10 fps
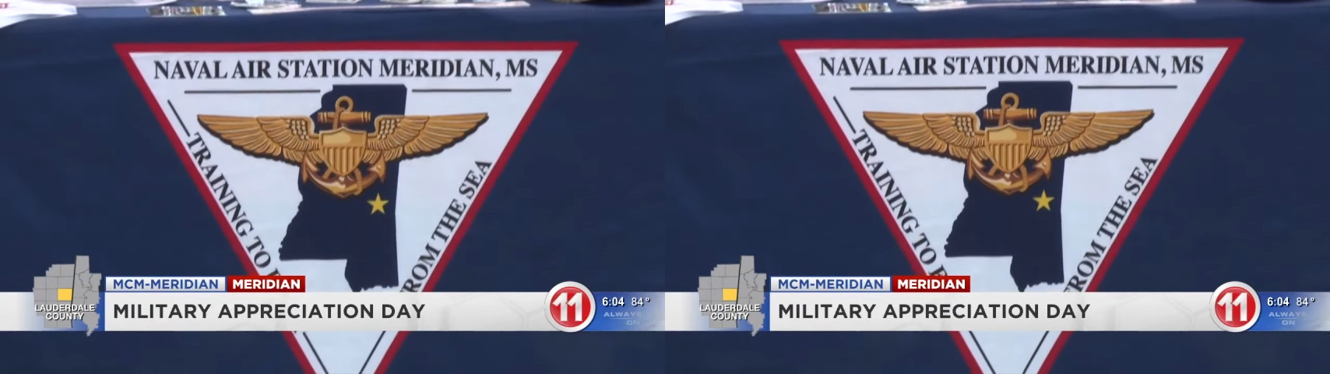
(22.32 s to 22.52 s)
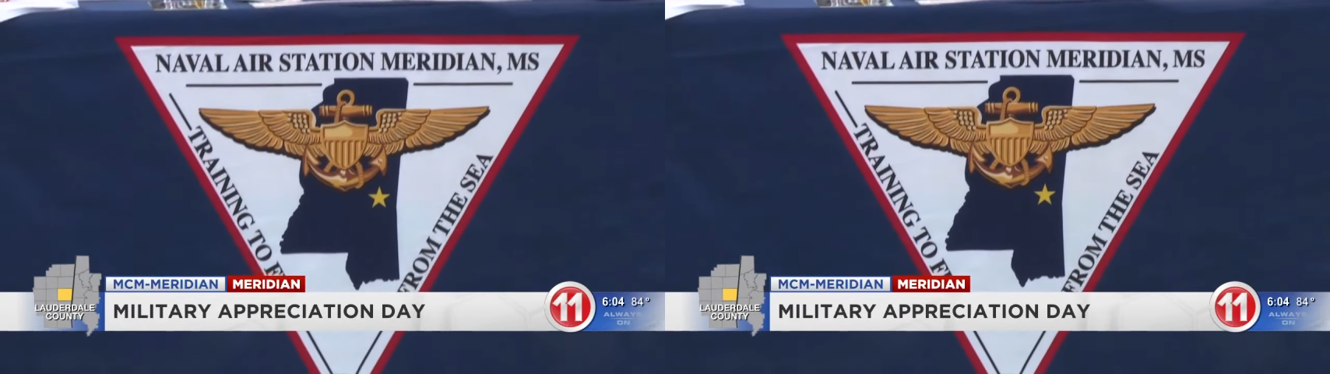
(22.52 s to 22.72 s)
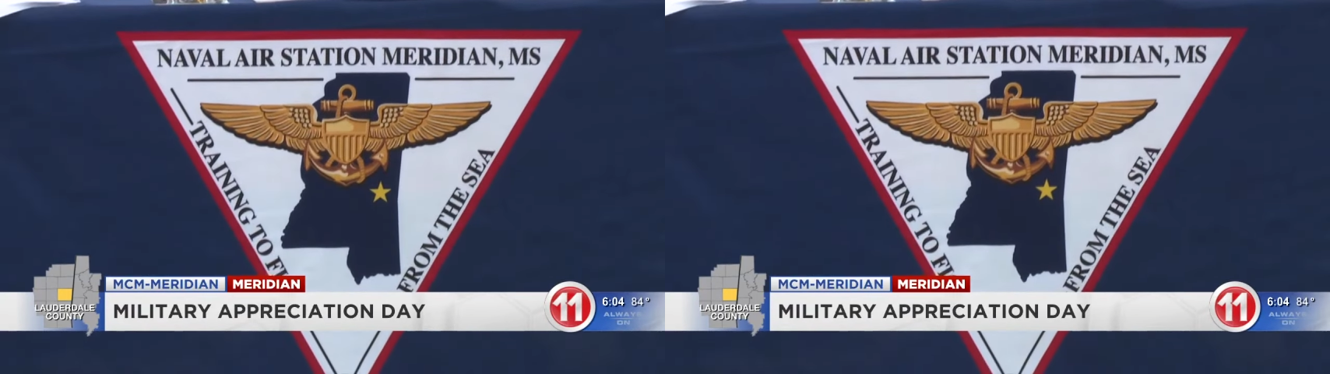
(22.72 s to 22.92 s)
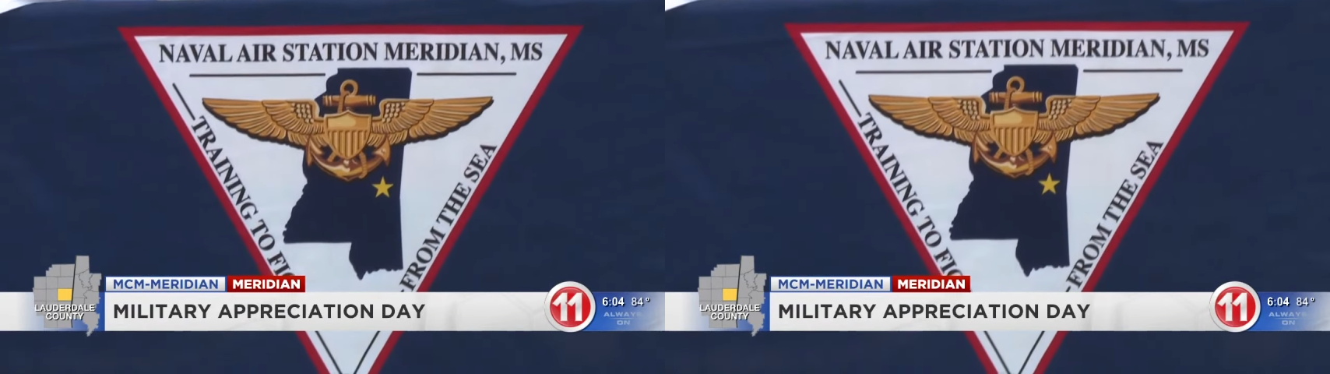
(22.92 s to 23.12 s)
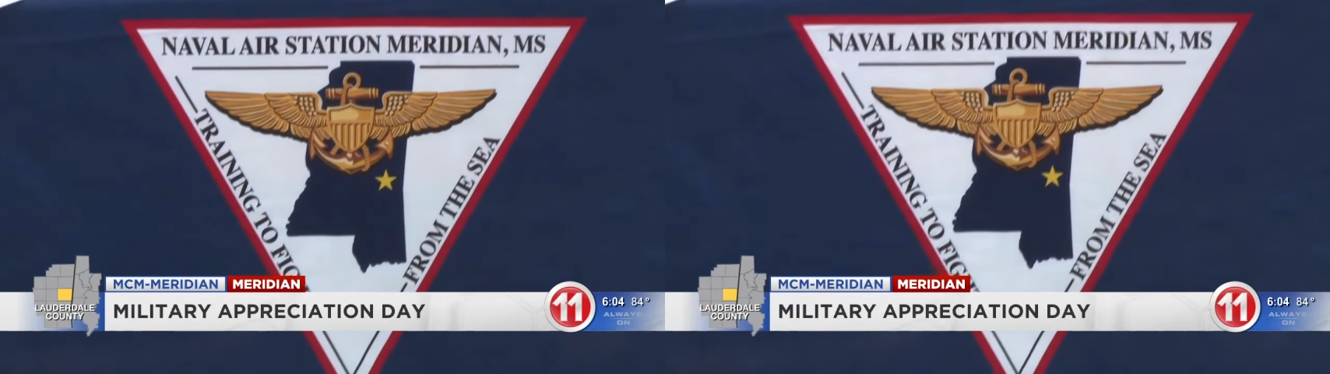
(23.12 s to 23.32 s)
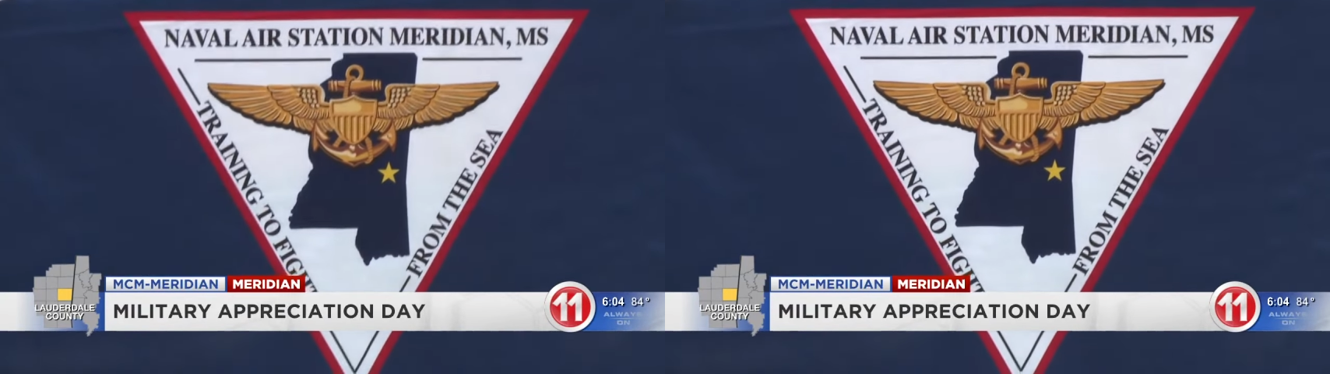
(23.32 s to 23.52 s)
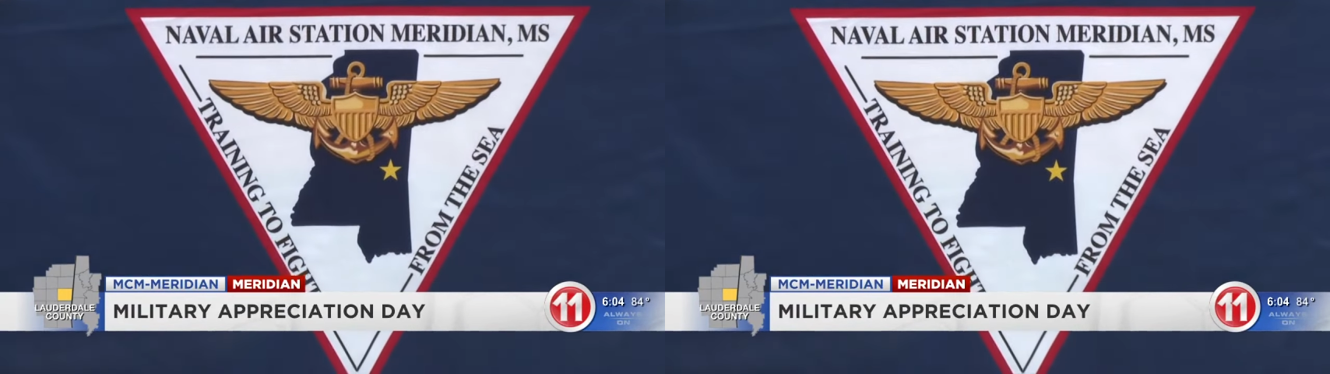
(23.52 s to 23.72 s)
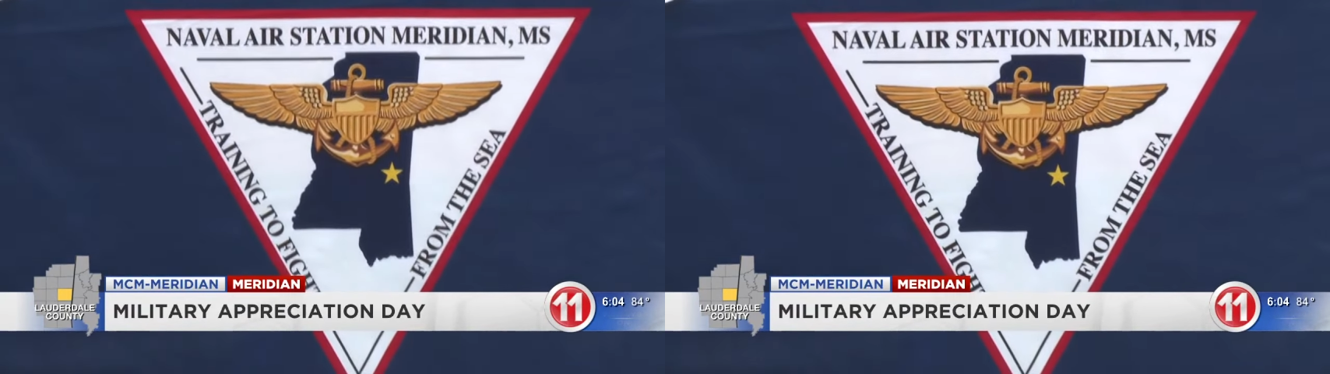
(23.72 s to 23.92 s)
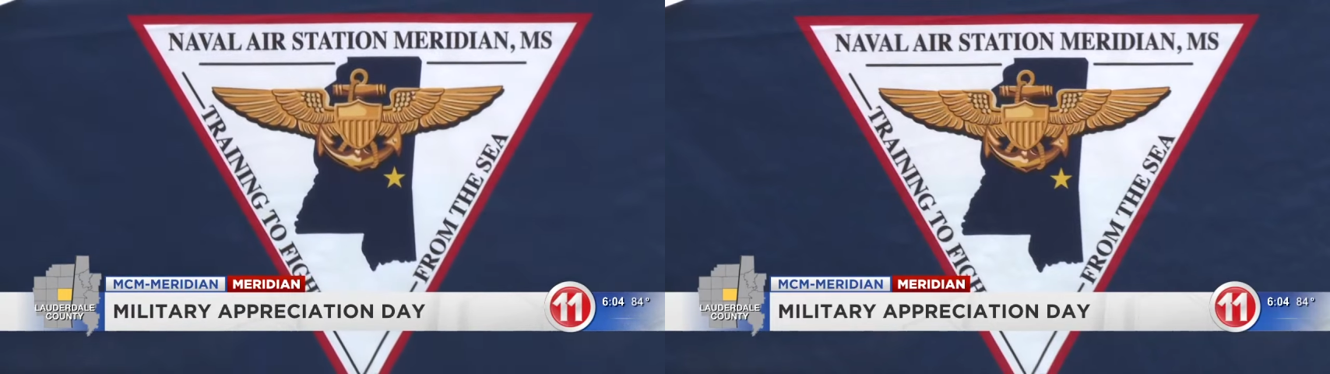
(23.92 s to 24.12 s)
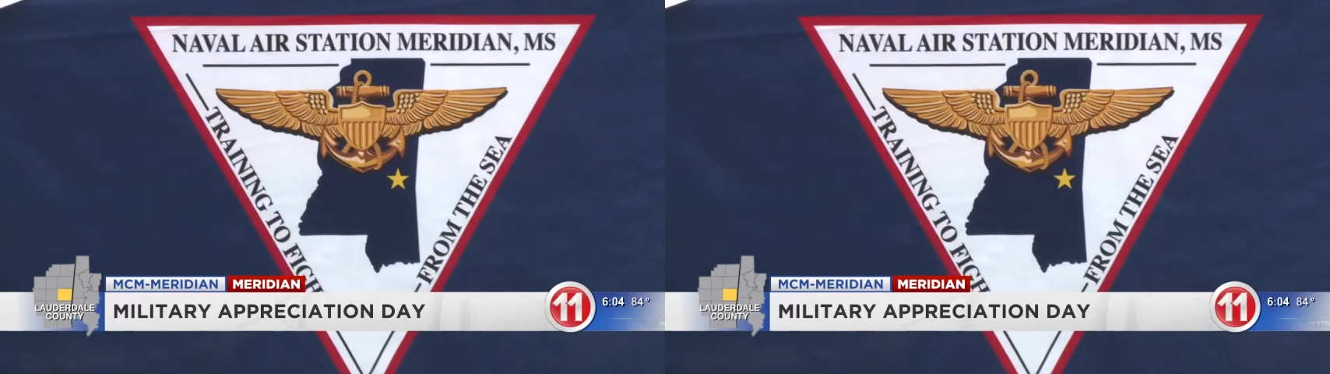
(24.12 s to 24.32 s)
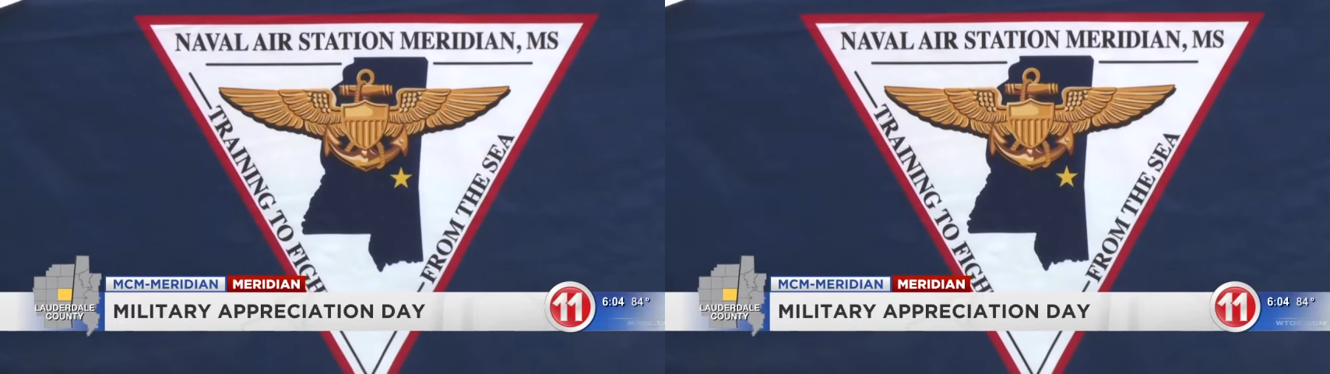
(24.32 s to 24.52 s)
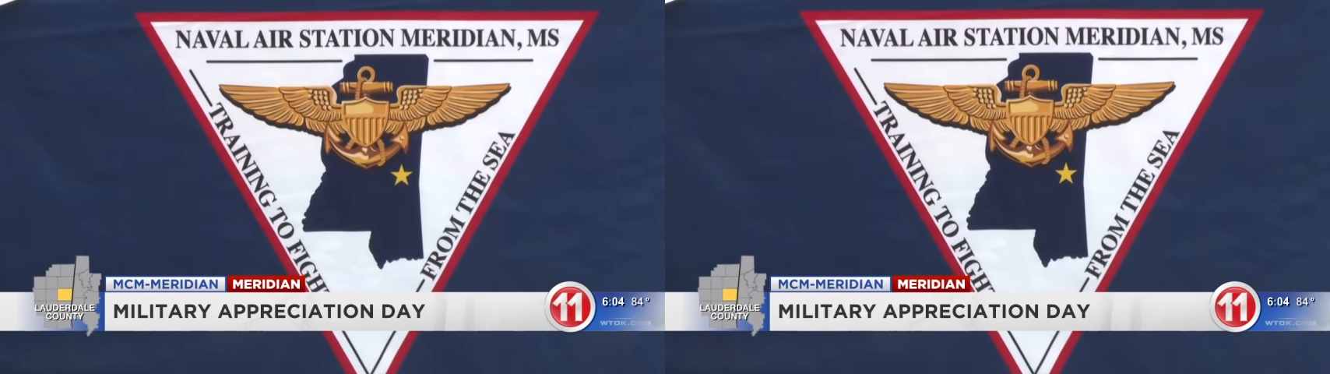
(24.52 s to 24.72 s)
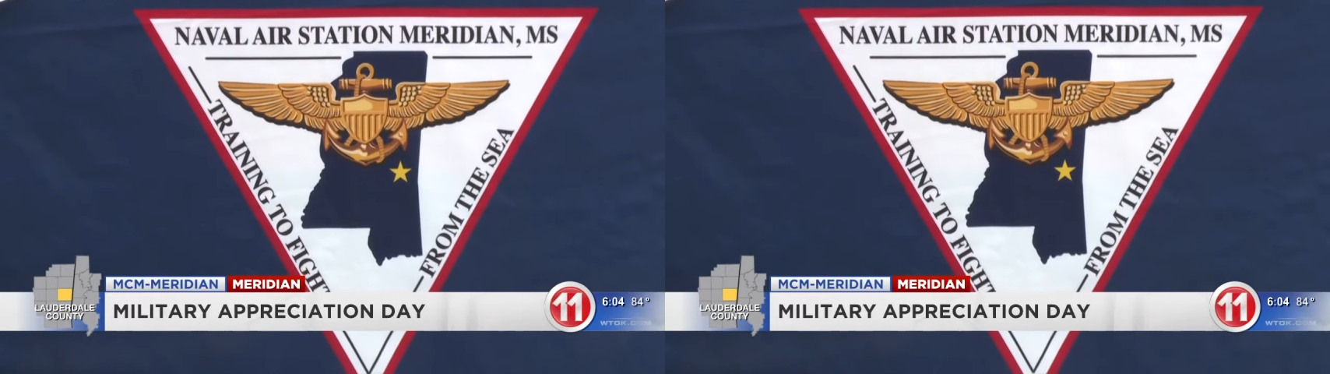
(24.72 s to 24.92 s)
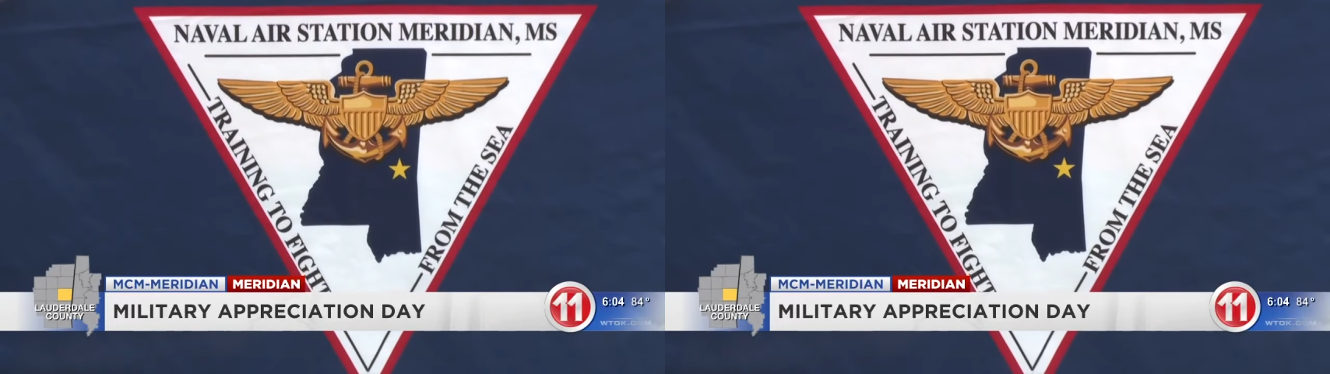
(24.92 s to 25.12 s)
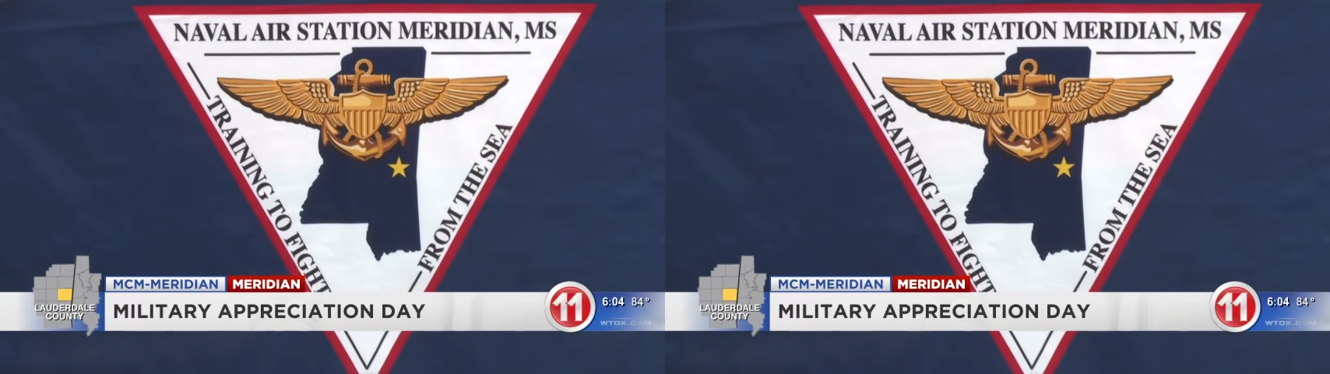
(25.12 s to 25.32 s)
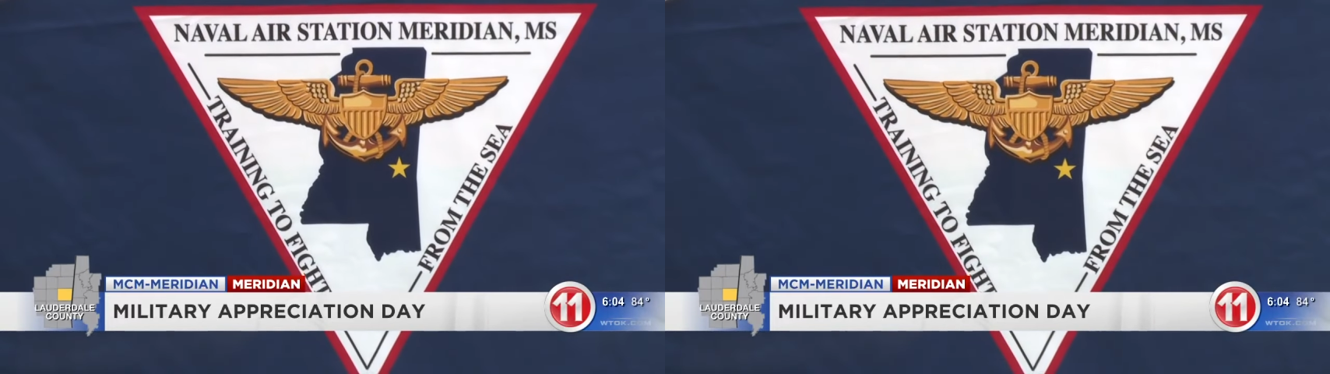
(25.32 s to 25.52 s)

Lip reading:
No face is visible, so there are no lips to read.